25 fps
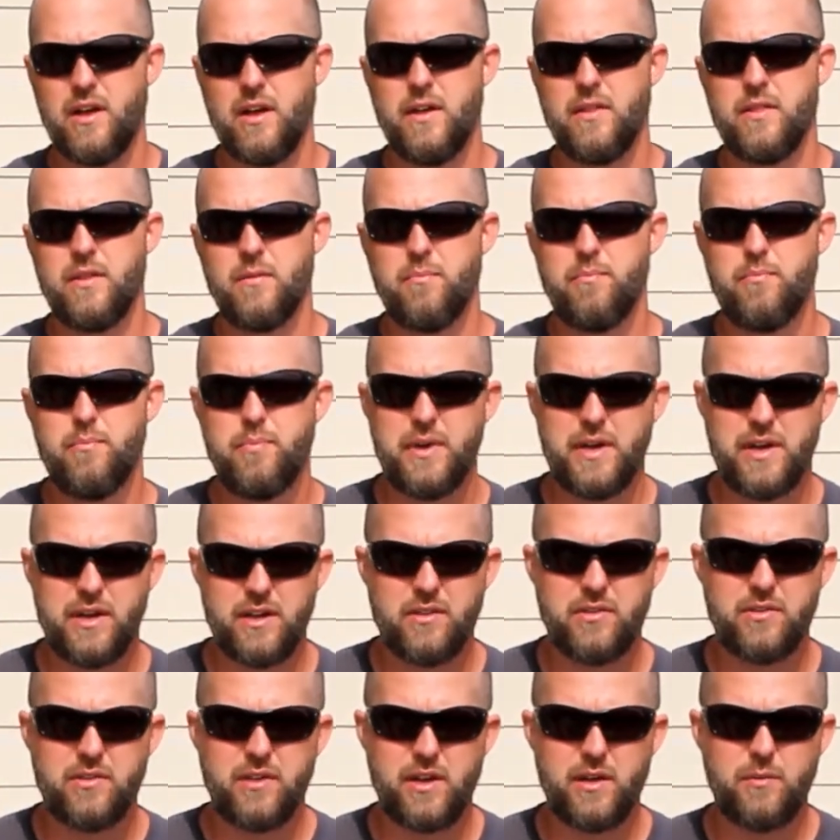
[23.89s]
The
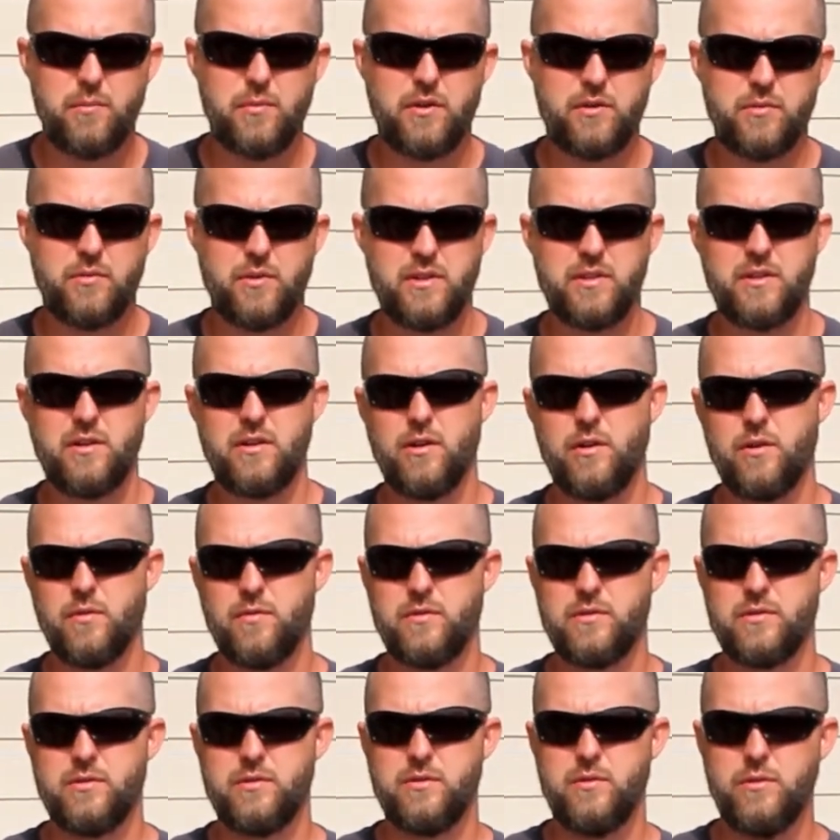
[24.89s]
big thing between the
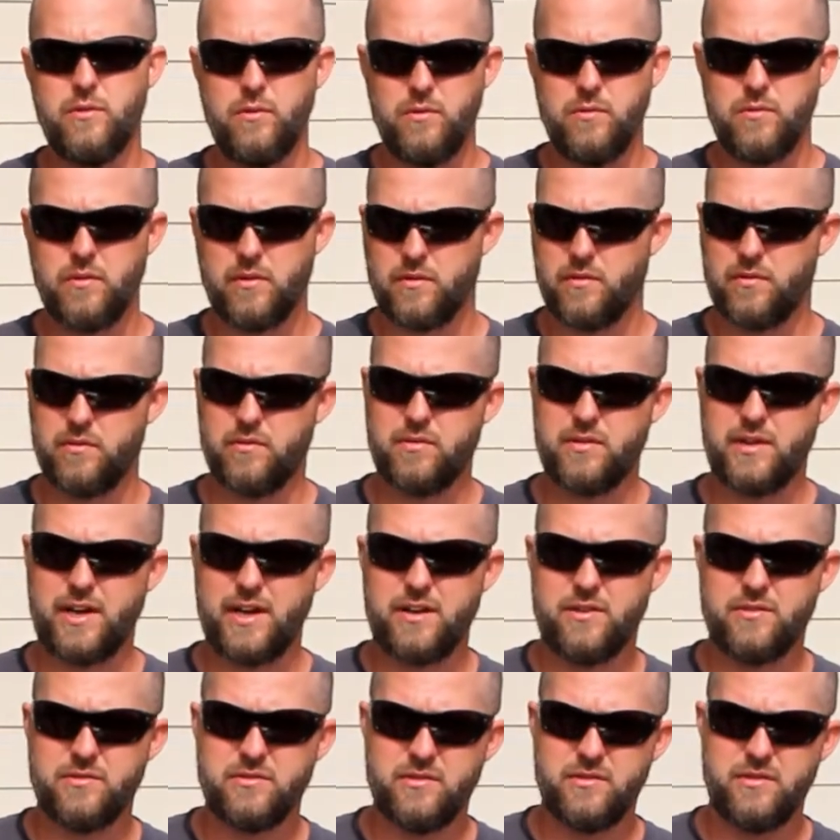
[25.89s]
Nova
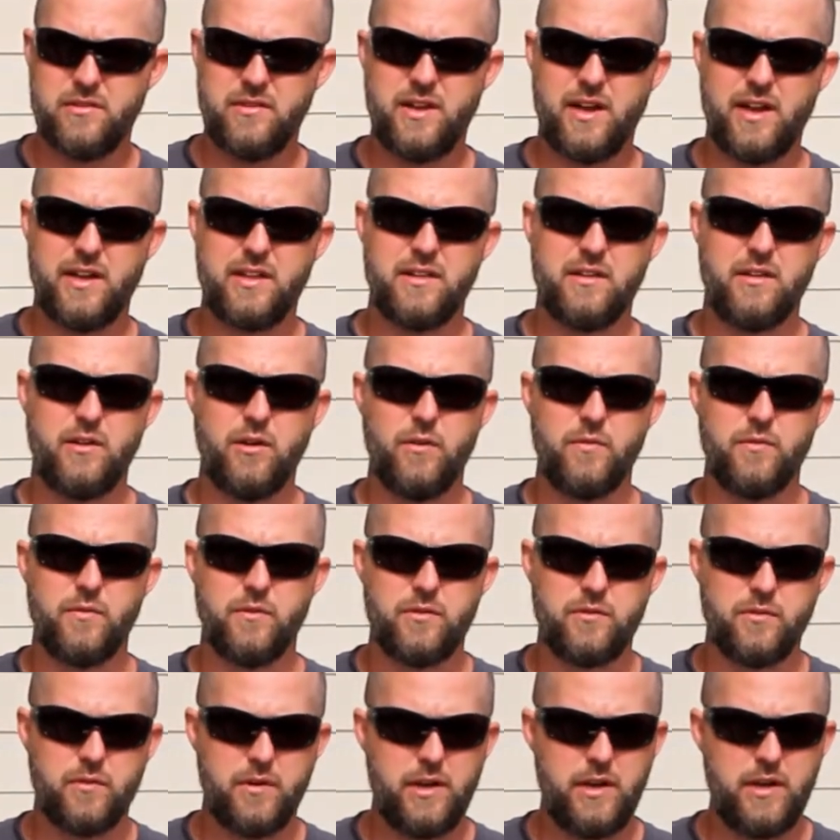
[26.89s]
2000 and the Nova
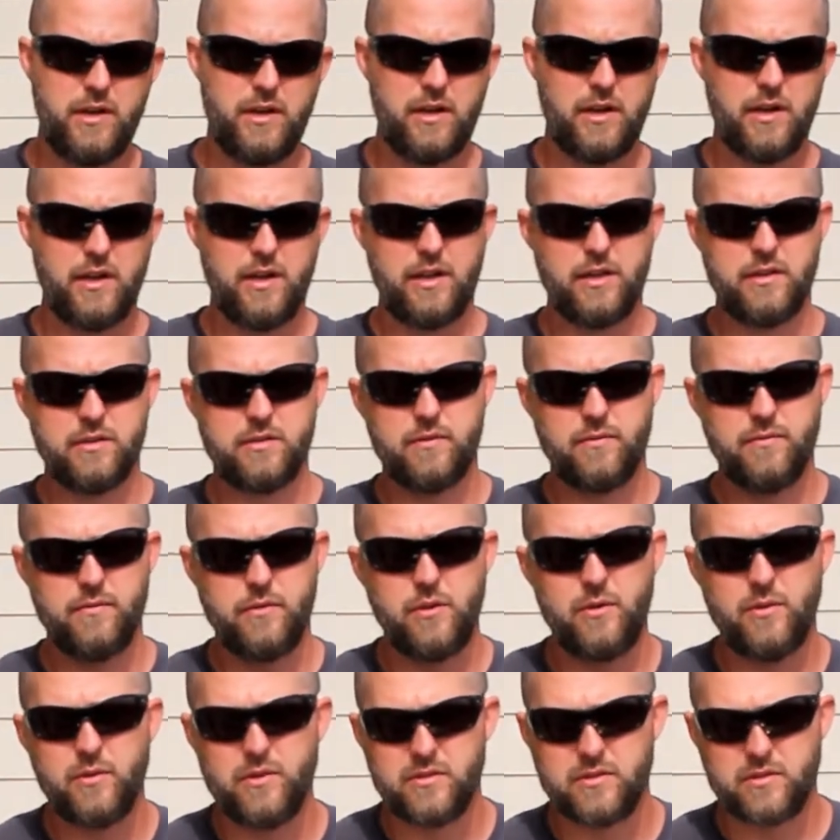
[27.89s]
3 is the
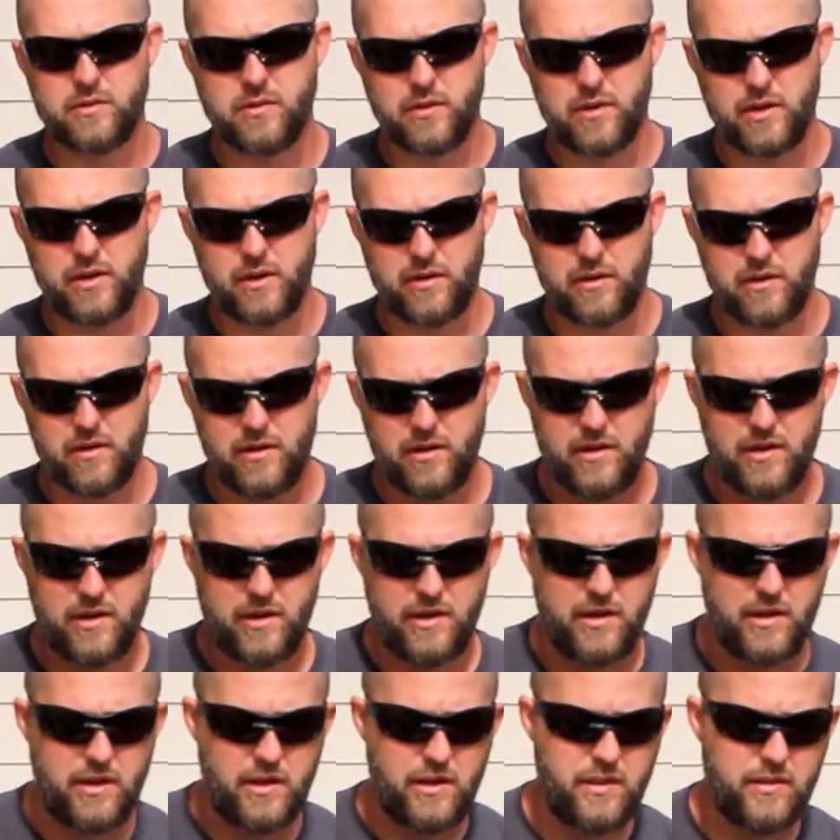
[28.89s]
viewing screen.
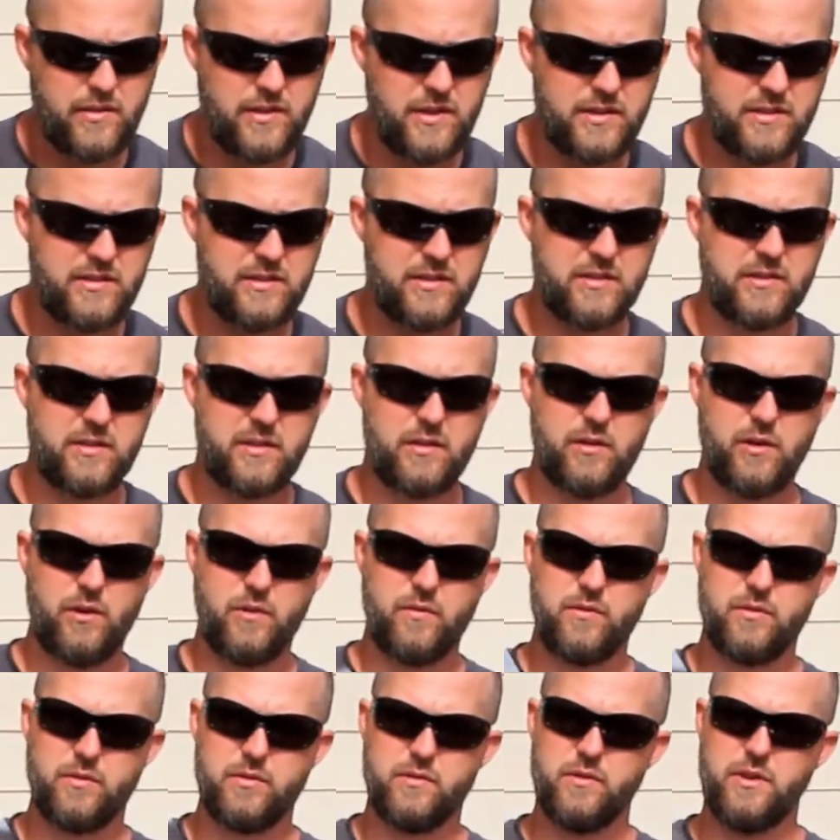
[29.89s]
This is the
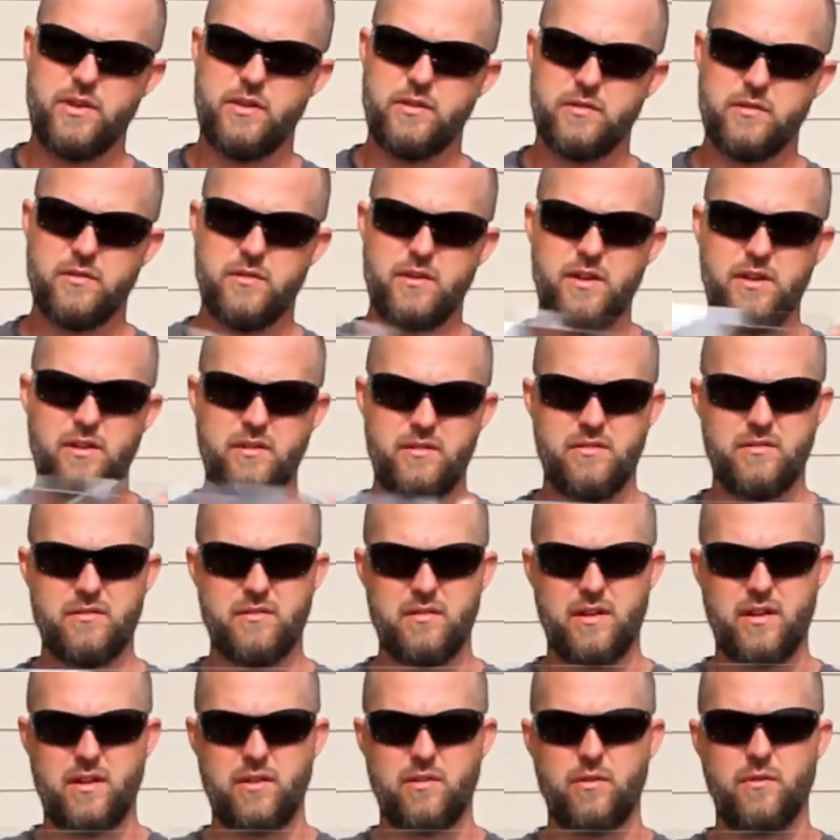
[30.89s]
Nova 3 screen.
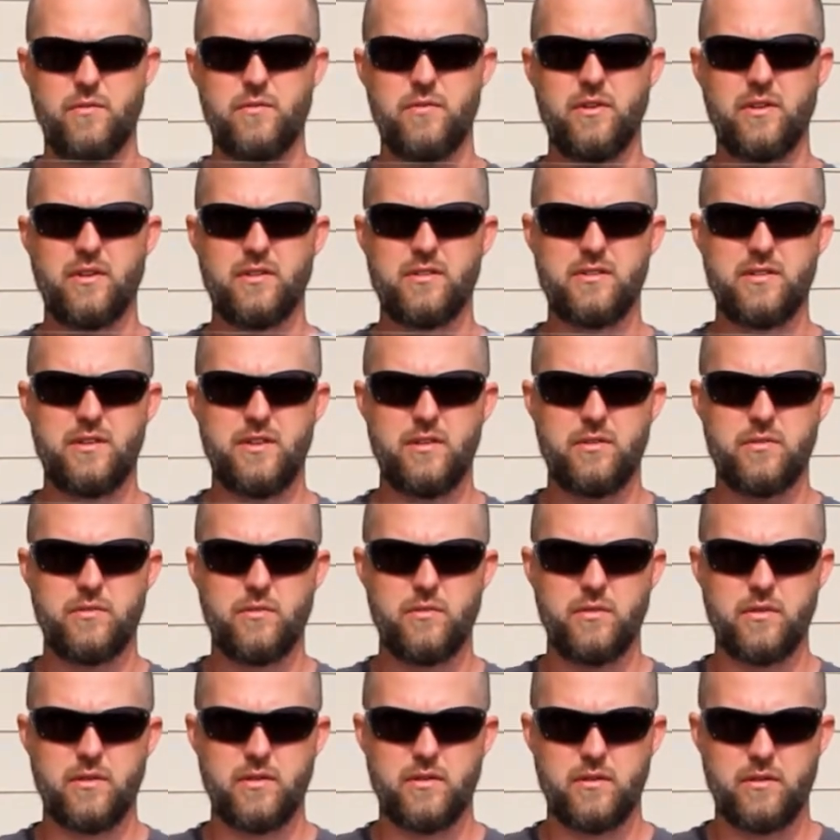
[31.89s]
I don't know if you can see
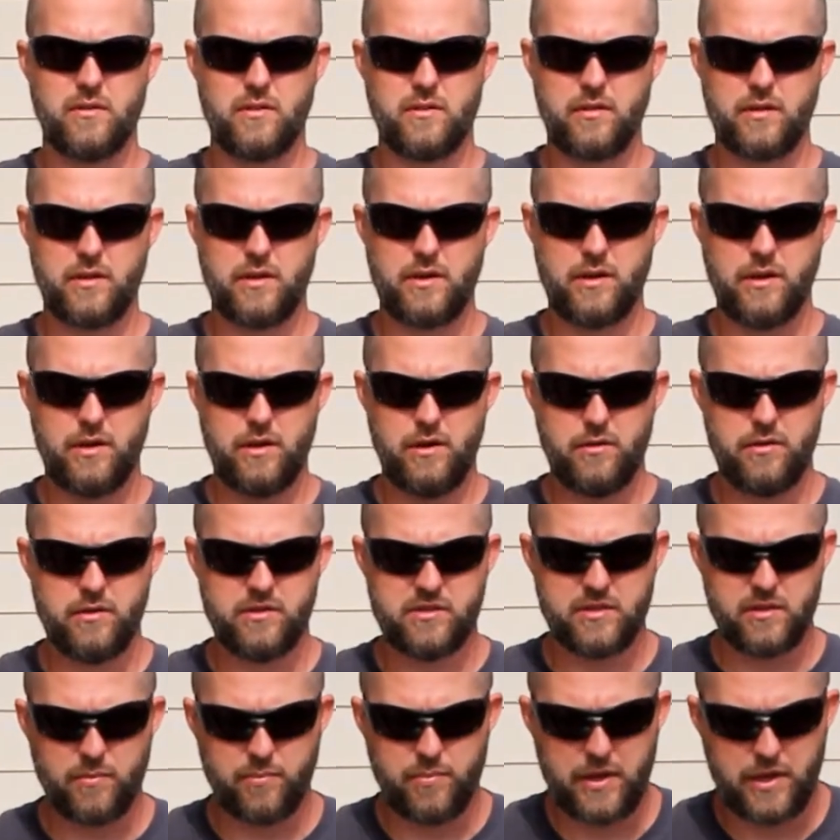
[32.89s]
through the, the clear.
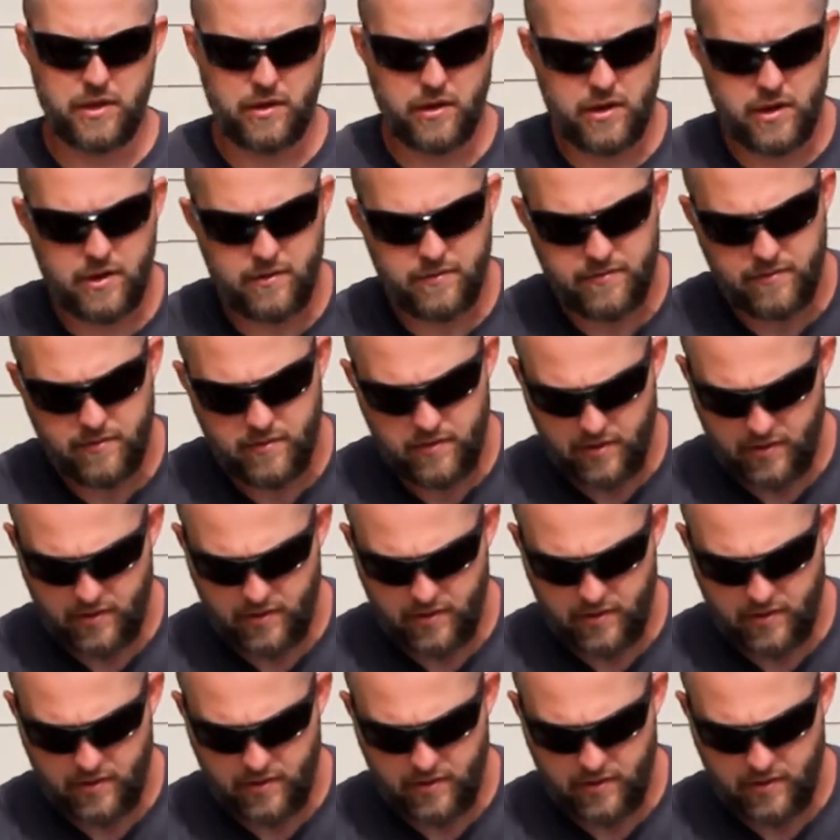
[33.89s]
This is the peel off.